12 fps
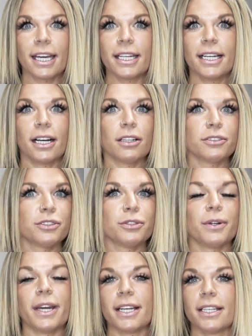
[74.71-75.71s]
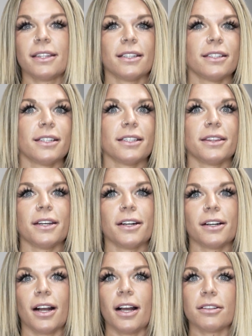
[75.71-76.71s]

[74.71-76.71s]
and I'll do anything to get there.